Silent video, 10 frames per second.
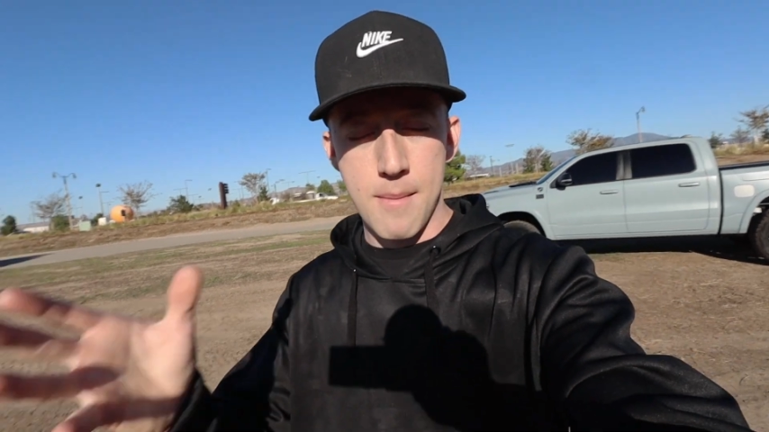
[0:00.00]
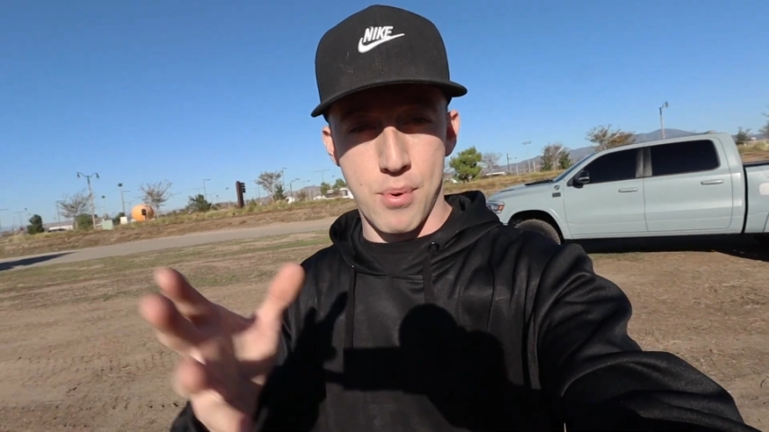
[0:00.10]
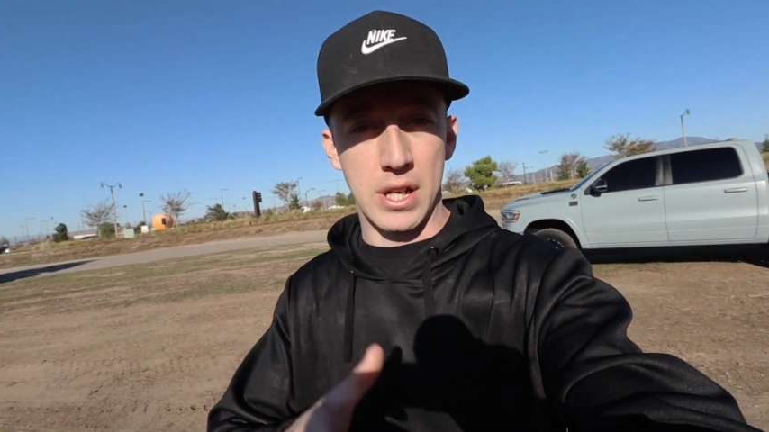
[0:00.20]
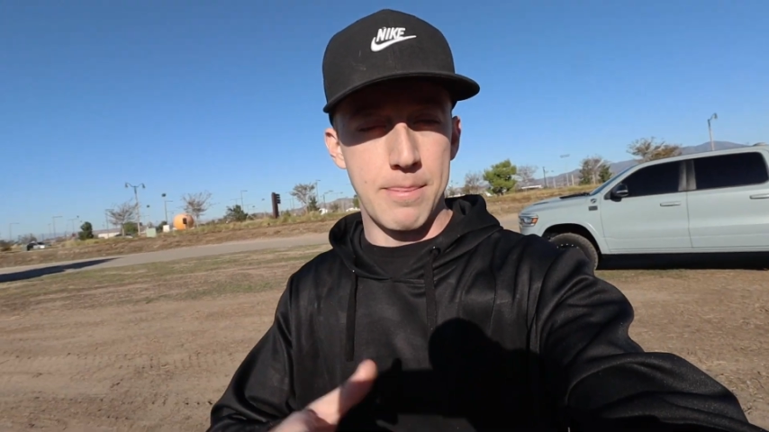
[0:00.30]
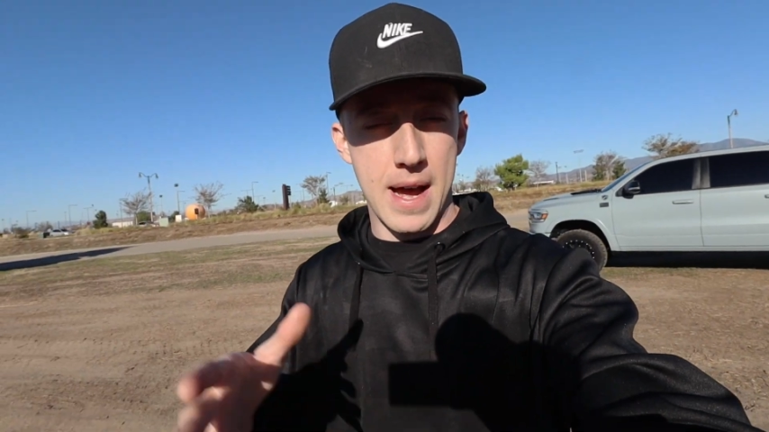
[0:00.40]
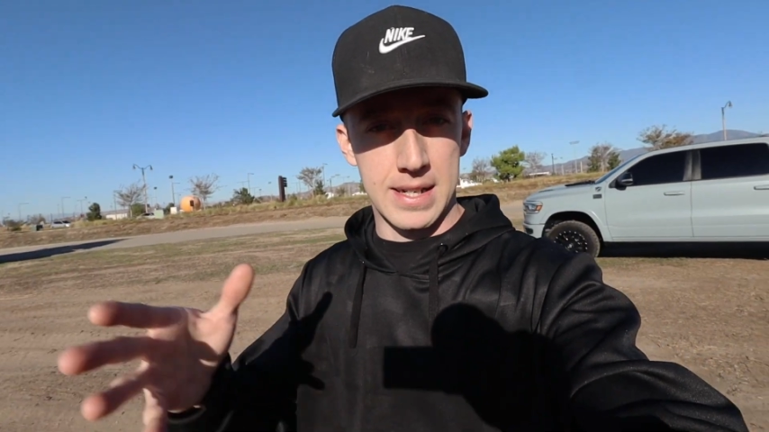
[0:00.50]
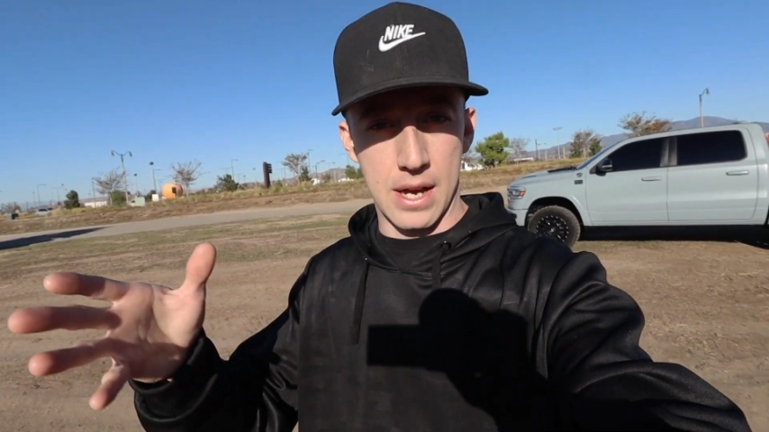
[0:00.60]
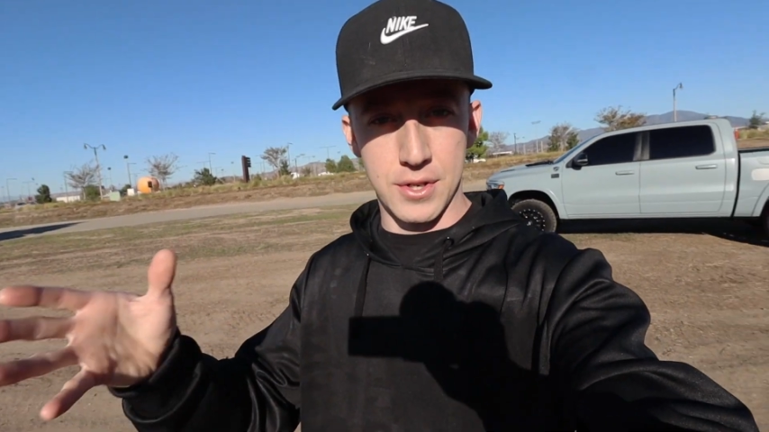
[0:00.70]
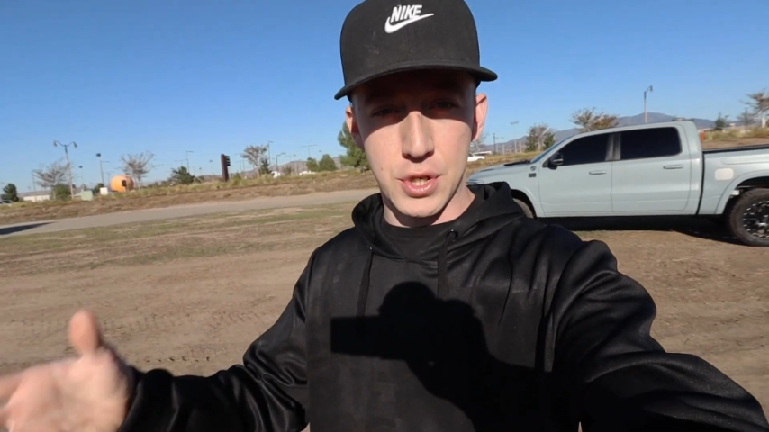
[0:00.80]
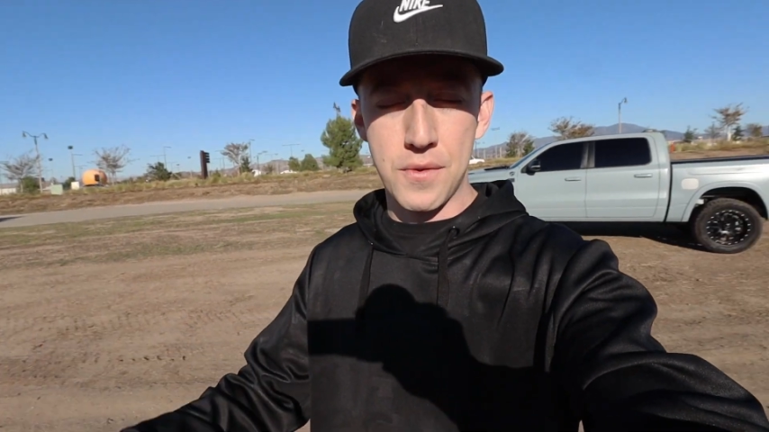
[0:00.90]
bring it back
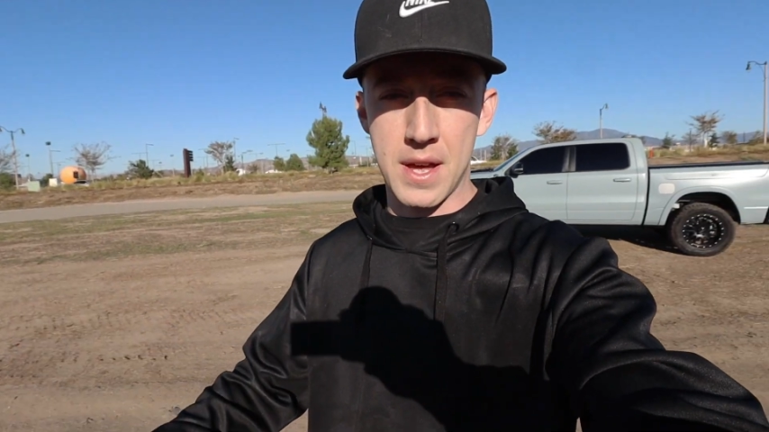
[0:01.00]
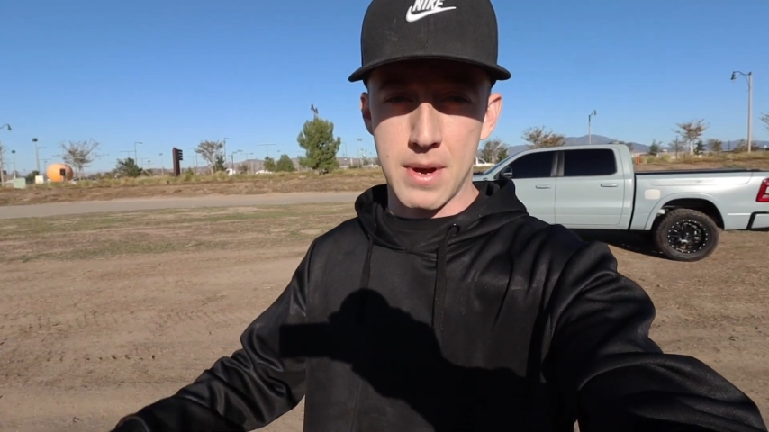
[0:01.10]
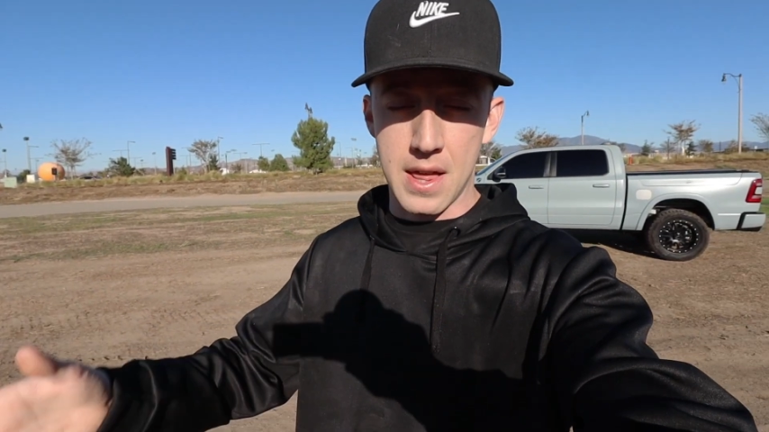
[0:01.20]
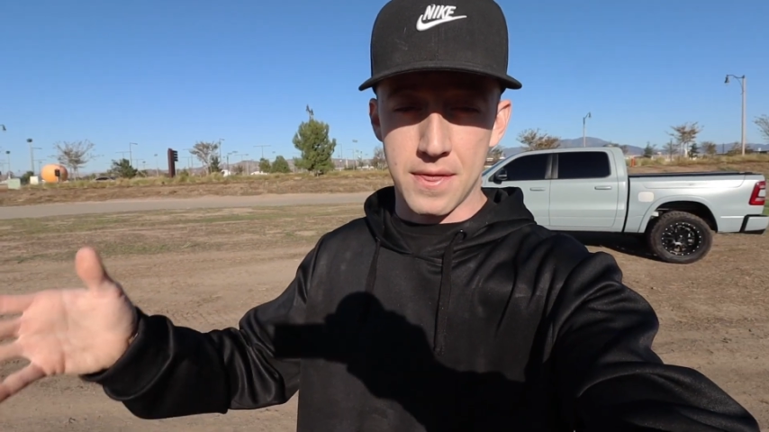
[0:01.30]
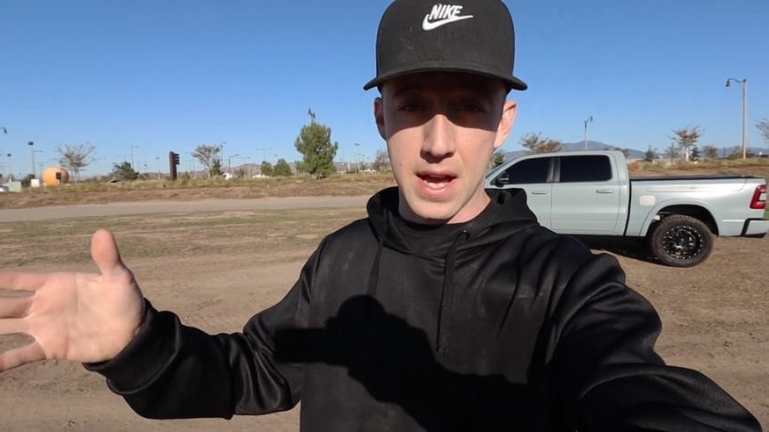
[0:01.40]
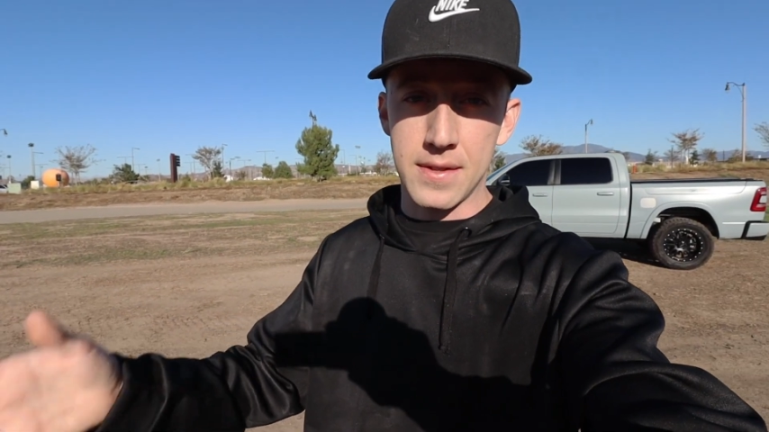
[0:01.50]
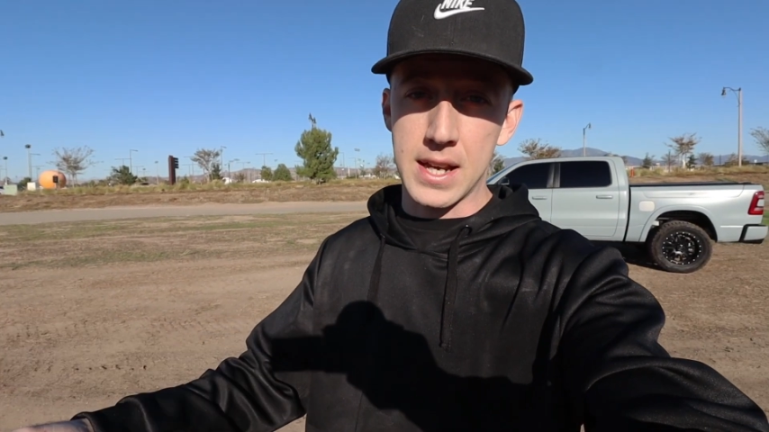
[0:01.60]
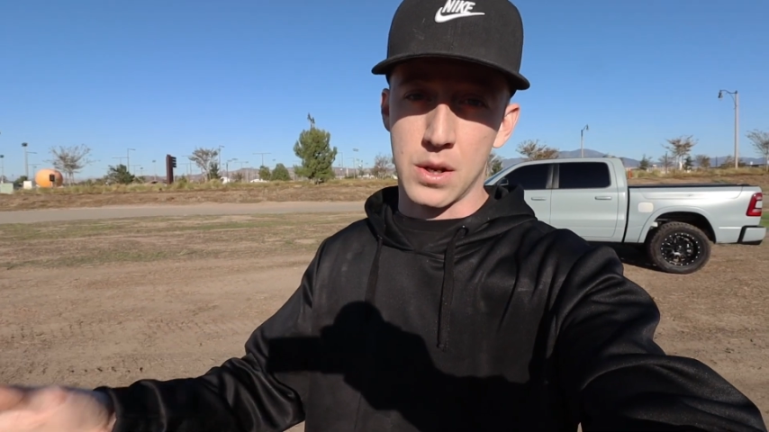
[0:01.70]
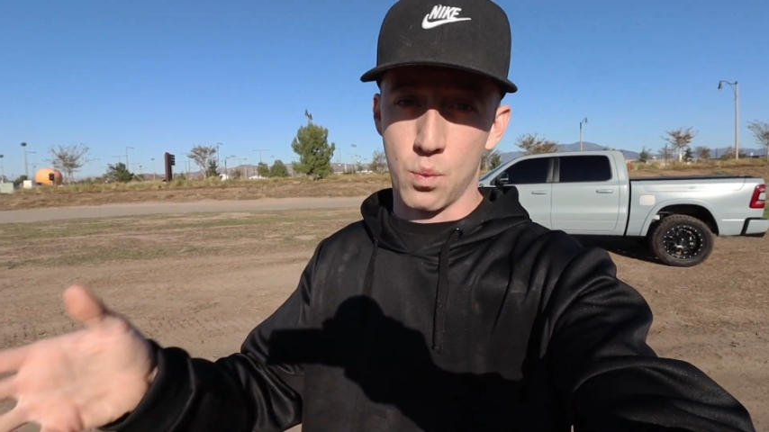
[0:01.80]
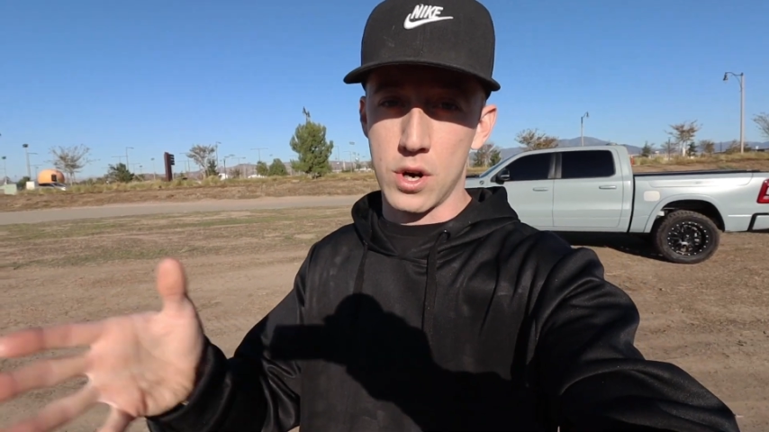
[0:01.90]
down to them, and then
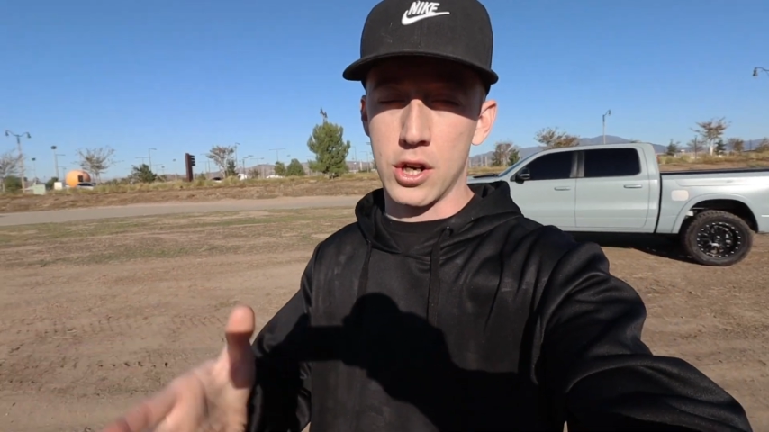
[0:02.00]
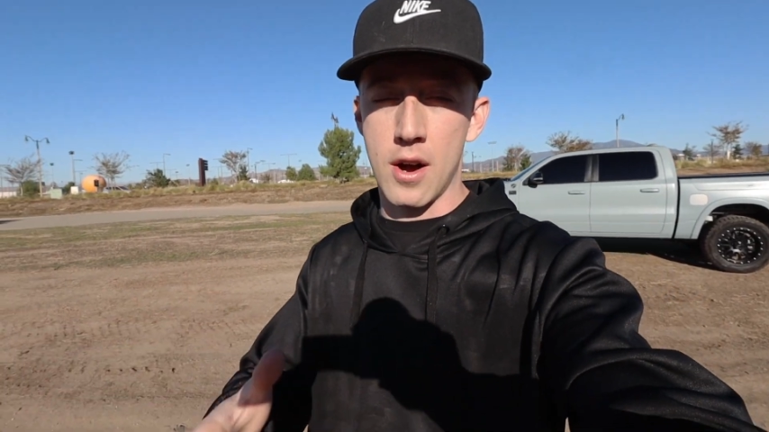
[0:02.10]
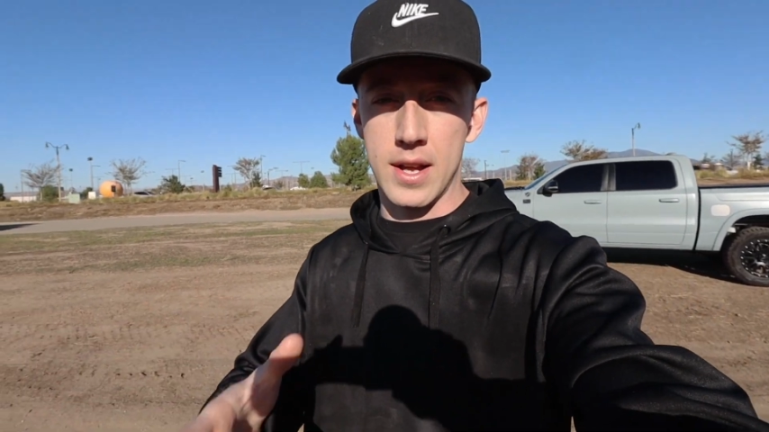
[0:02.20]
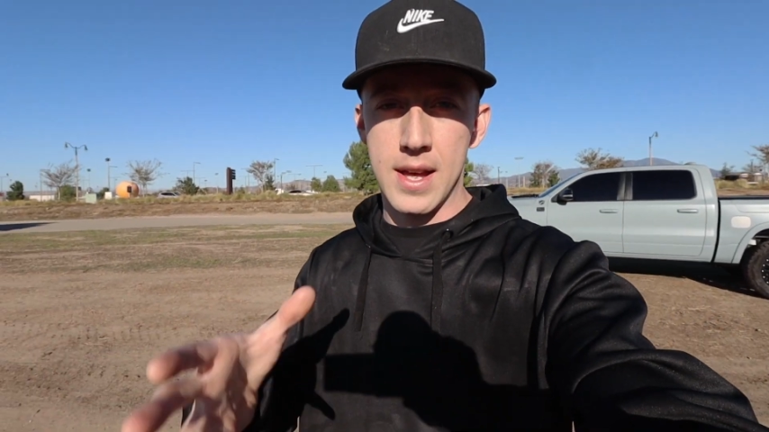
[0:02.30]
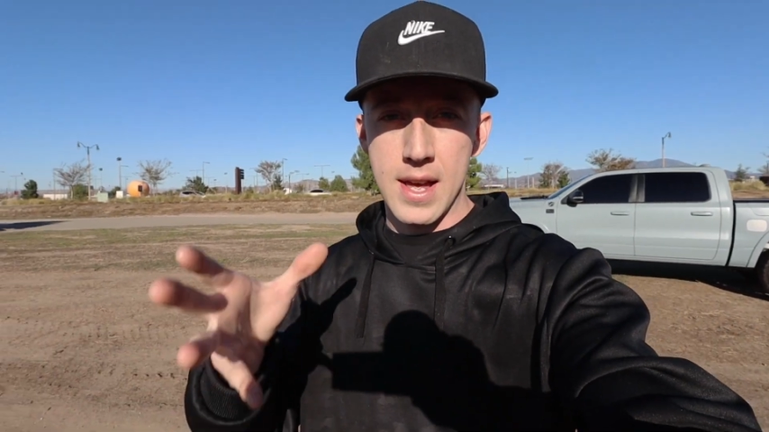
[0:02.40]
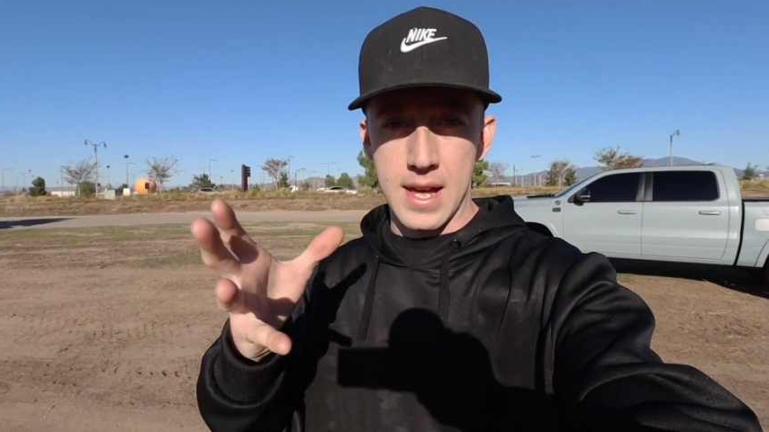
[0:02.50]
they can work on it